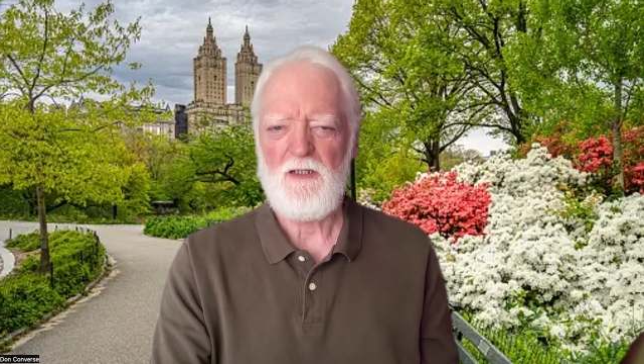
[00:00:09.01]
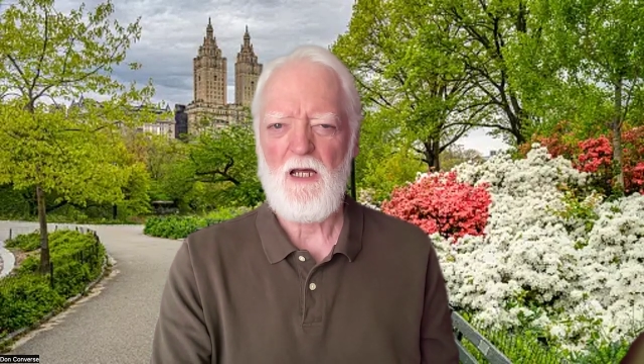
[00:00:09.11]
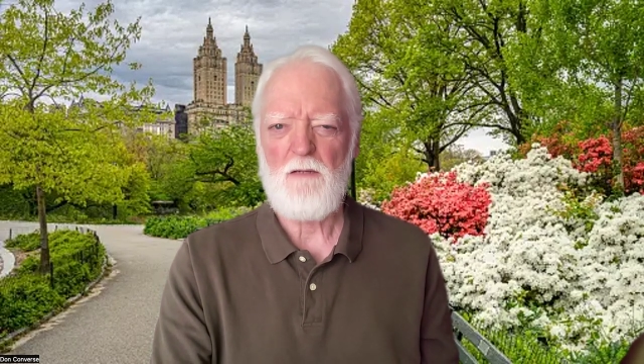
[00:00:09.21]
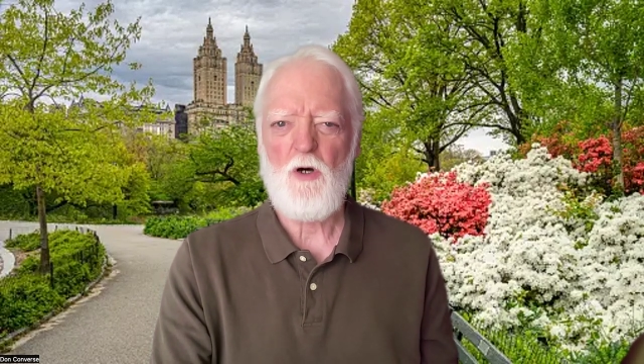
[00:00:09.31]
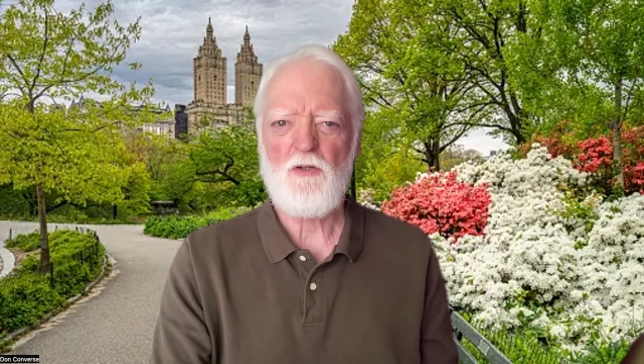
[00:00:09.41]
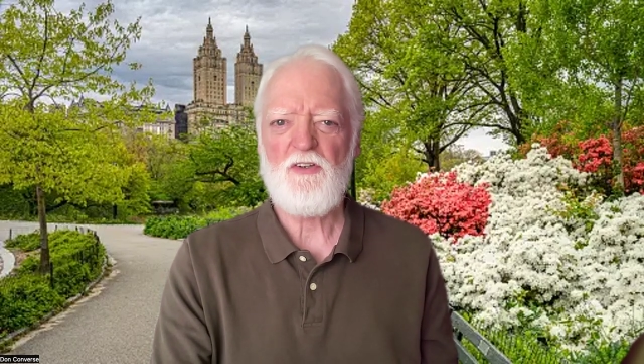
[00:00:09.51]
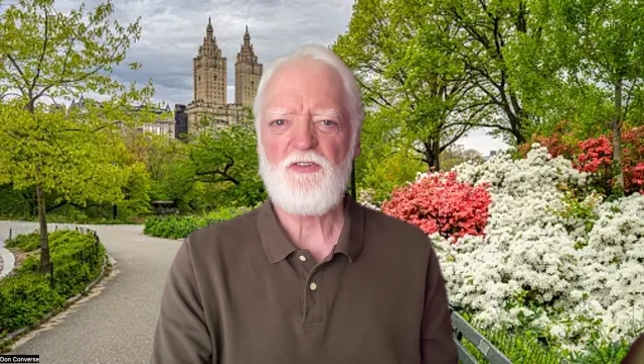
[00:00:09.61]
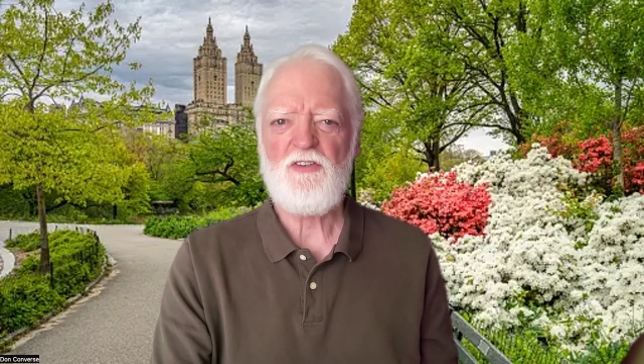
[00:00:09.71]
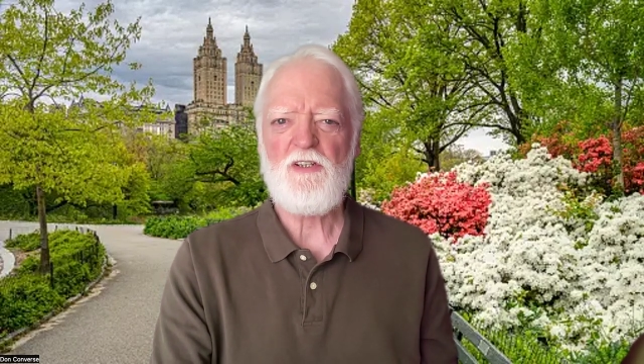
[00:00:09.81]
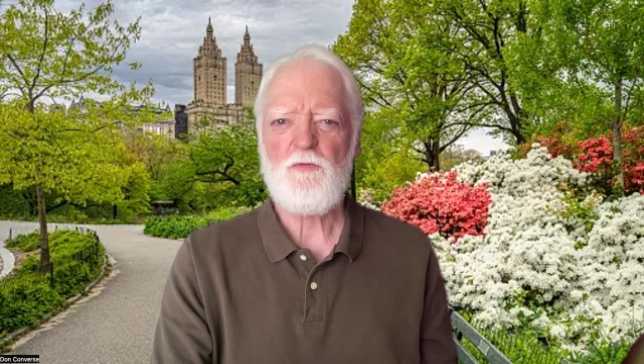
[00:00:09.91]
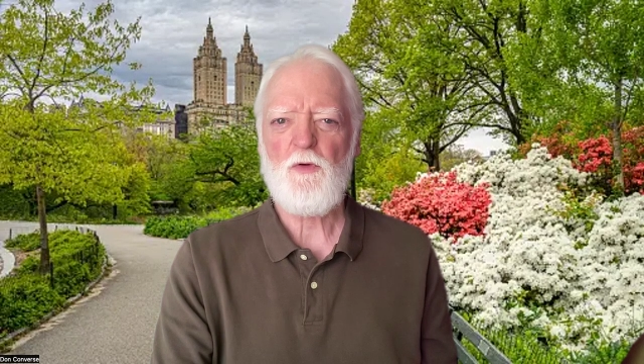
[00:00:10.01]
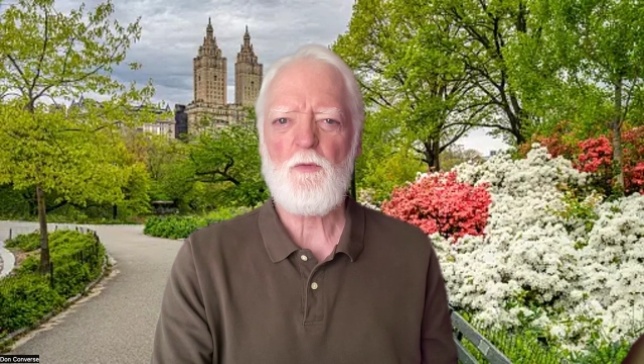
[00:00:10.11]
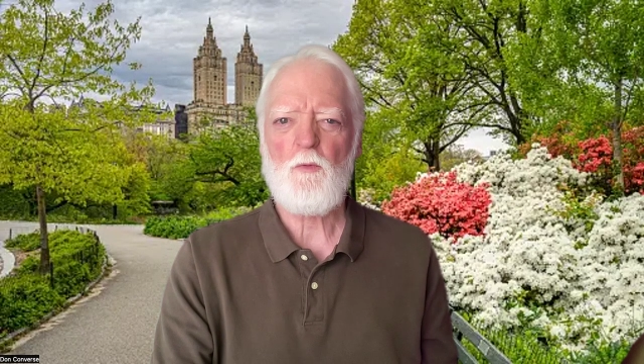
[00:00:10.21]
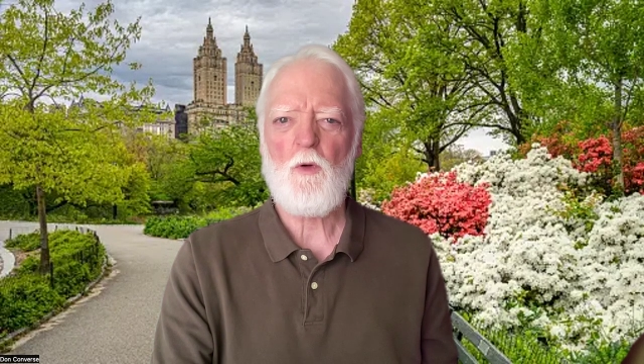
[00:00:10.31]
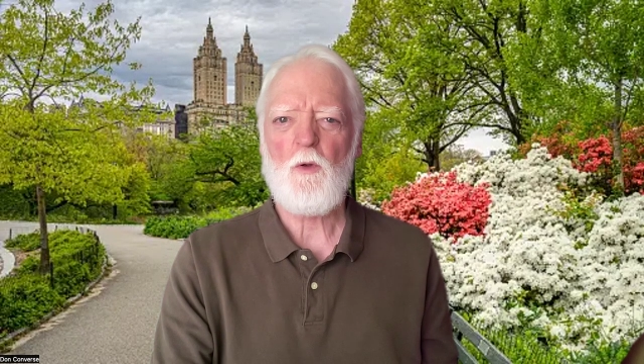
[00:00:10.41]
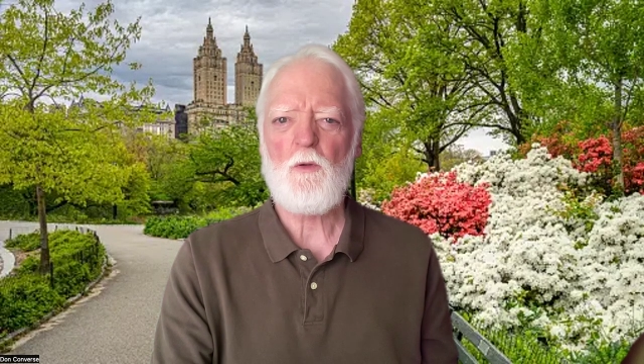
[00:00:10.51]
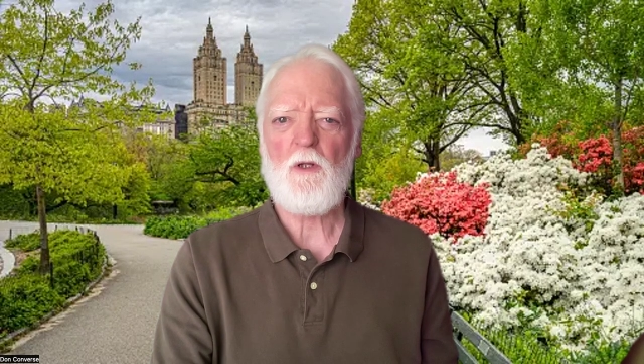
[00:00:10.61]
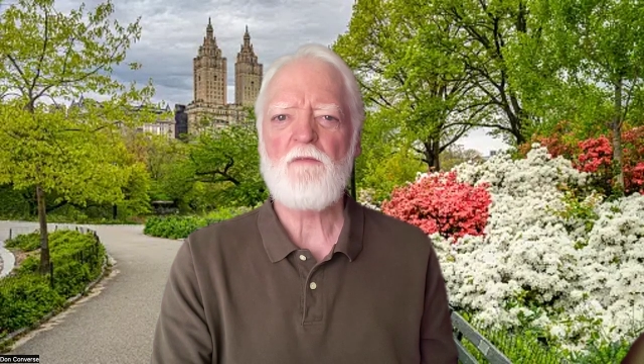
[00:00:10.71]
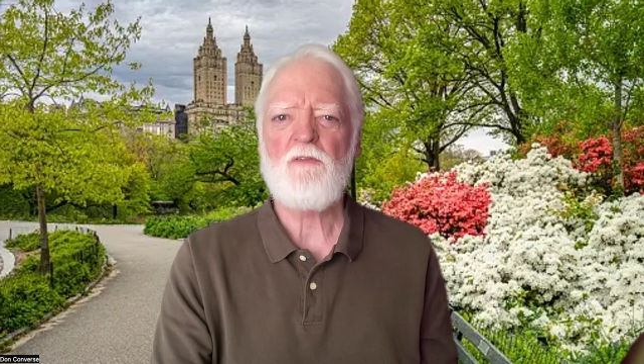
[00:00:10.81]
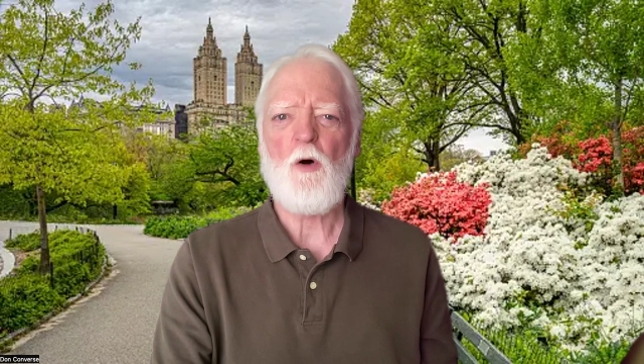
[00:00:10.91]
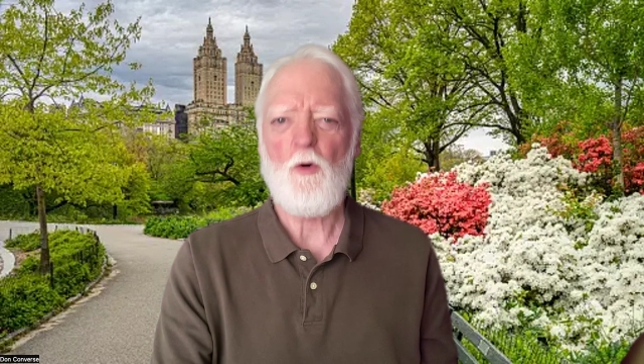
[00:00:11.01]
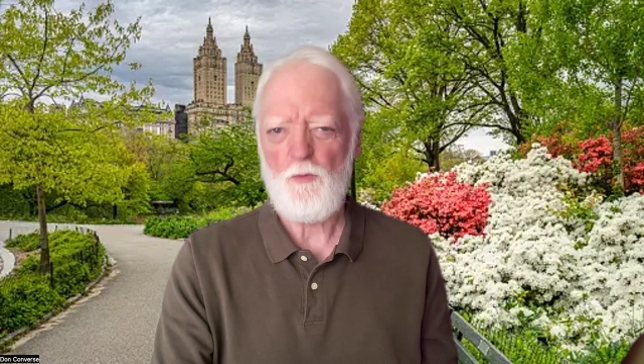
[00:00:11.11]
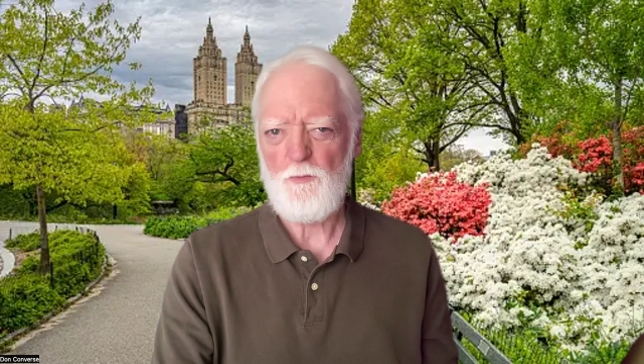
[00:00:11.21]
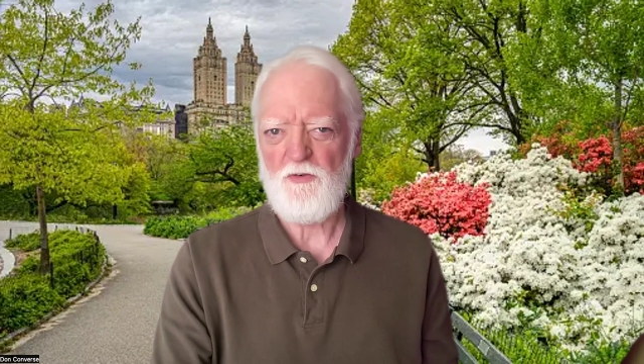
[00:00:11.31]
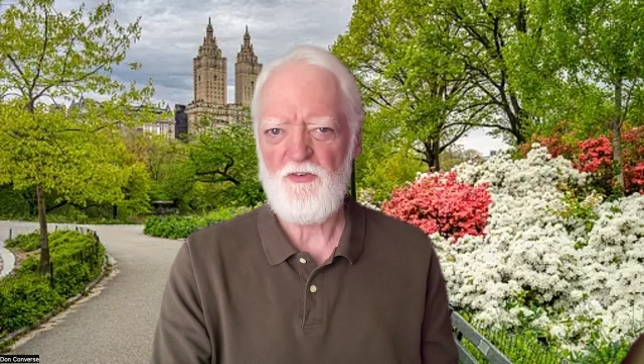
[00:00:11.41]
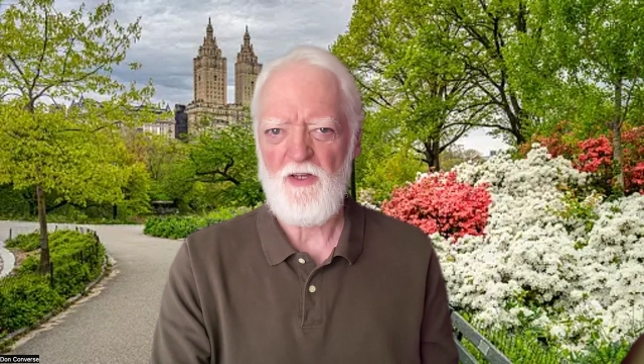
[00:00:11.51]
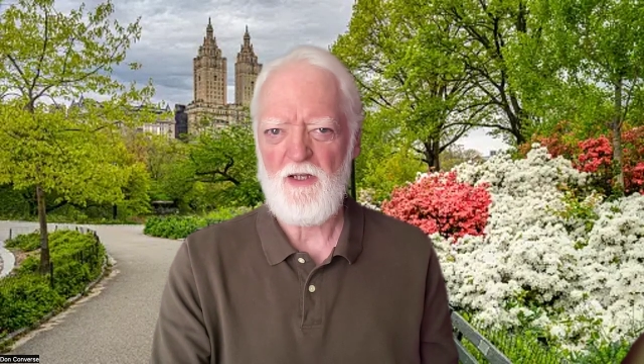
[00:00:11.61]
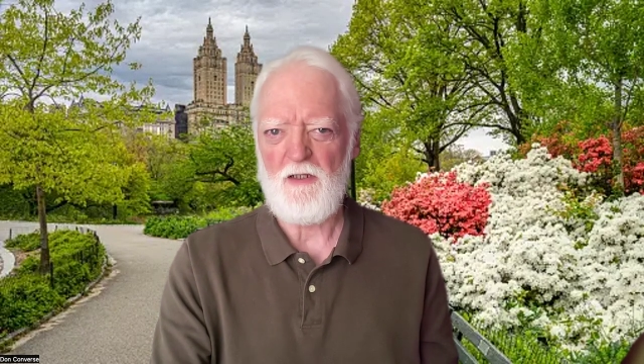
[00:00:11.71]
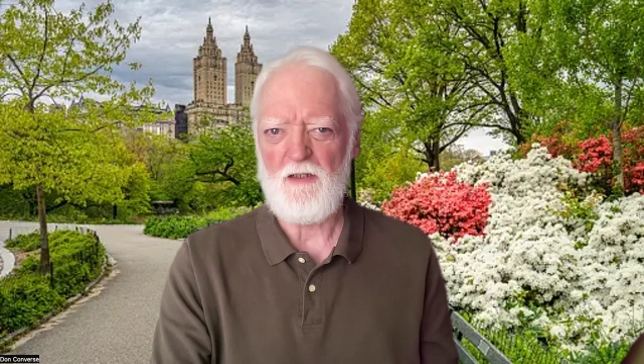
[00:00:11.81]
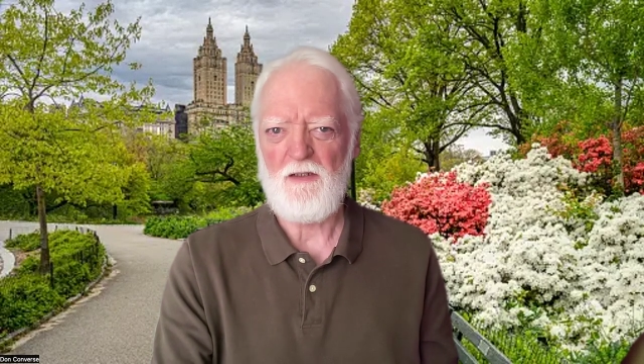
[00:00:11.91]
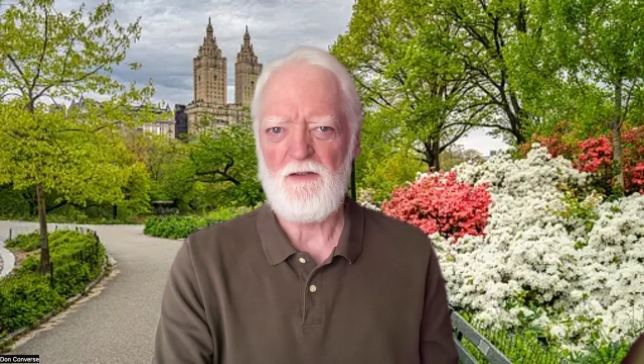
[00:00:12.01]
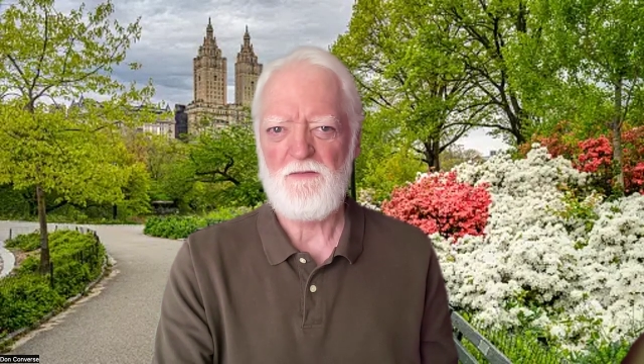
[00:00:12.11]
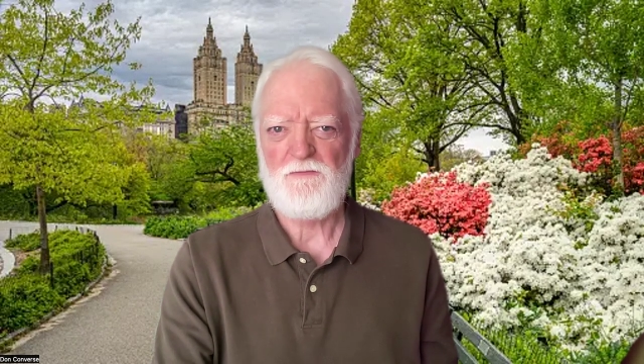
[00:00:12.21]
and I'm auditioning for the role of Olmstead.